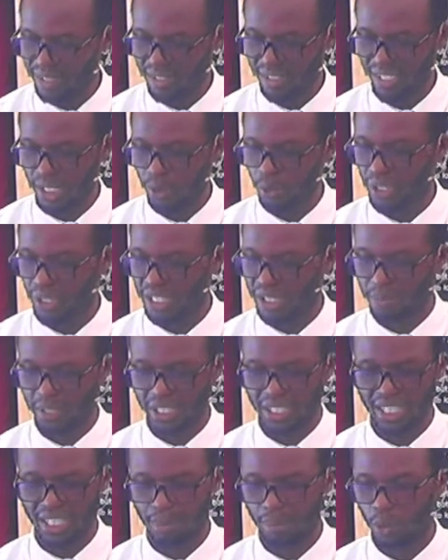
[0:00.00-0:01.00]
here, we are
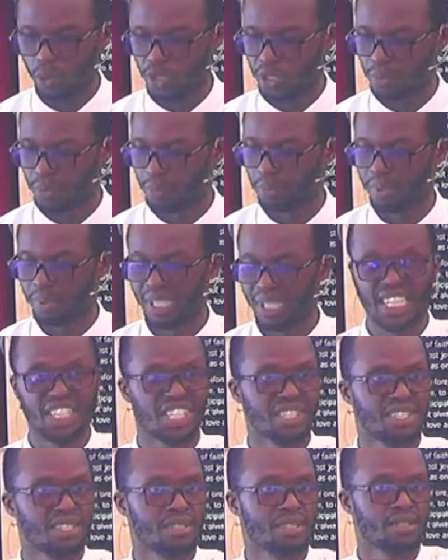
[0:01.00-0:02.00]
speaking about
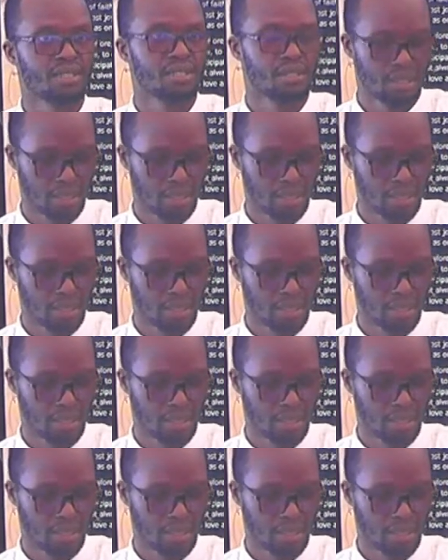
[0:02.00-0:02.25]
pleasures.